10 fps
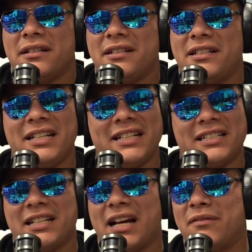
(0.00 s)

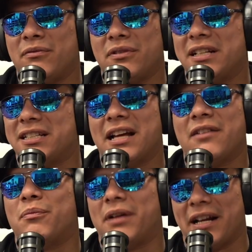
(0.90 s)
She's not. It's
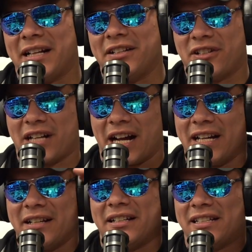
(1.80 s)
not. You're kind of.